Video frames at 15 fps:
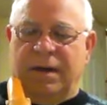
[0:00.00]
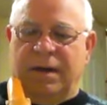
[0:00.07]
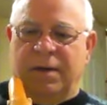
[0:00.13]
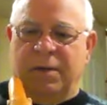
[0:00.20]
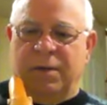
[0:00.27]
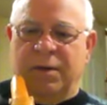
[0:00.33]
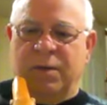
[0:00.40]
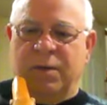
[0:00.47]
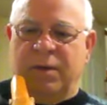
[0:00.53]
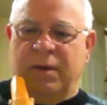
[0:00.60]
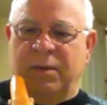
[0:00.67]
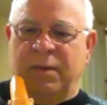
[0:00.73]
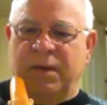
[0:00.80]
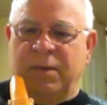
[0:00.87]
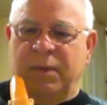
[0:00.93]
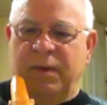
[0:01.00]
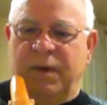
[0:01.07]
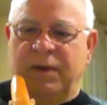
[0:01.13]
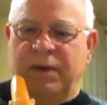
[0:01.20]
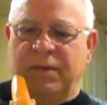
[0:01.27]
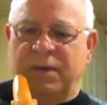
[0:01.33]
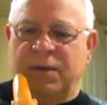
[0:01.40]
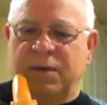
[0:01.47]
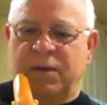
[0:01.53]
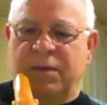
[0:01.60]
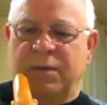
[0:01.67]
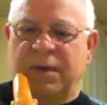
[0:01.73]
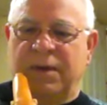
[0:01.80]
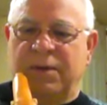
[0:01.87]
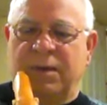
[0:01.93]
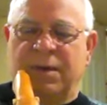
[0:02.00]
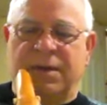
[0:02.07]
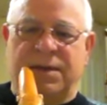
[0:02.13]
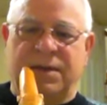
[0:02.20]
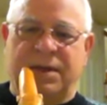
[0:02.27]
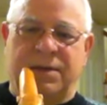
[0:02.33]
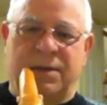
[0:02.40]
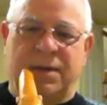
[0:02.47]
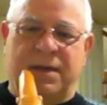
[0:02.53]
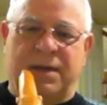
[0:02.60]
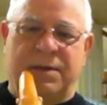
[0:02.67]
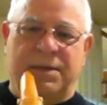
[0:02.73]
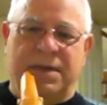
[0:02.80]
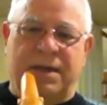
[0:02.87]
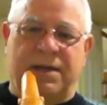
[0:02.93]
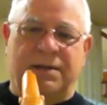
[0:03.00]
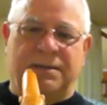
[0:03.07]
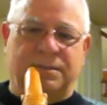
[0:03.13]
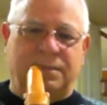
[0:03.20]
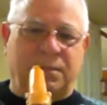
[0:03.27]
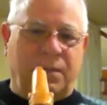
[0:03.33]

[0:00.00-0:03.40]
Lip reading: I don't know what I'm going to play for sure, but we'll see what comes out.